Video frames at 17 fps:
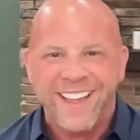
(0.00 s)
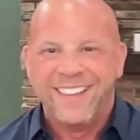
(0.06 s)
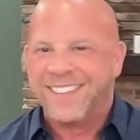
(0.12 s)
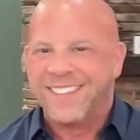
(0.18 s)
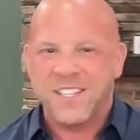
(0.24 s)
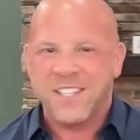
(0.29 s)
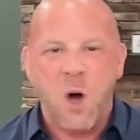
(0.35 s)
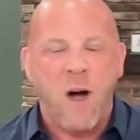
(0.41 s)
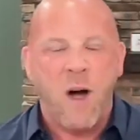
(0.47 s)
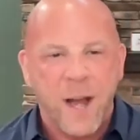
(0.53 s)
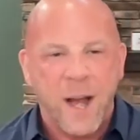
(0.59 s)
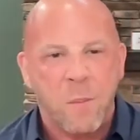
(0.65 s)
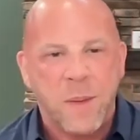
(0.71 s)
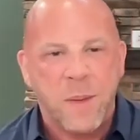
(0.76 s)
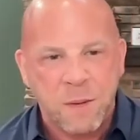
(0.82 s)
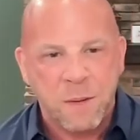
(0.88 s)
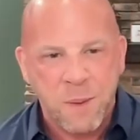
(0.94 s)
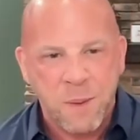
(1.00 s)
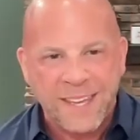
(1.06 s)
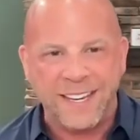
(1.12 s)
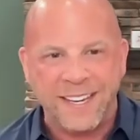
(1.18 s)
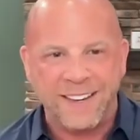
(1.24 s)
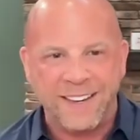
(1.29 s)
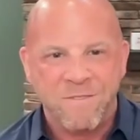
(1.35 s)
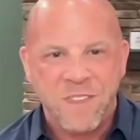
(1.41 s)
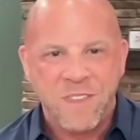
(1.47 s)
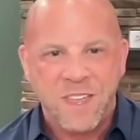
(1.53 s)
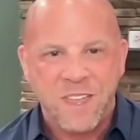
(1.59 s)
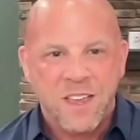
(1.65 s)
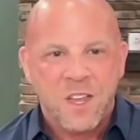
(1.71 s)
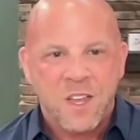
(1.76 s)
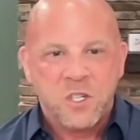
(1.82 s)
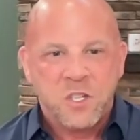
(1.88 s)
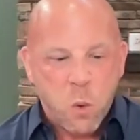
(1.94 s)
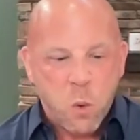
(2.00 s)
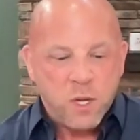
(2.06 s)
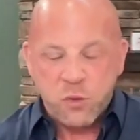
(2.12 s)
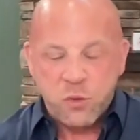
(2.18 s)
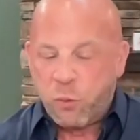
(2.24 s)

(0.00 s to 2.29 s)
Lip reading: That's called Airbnb. So what's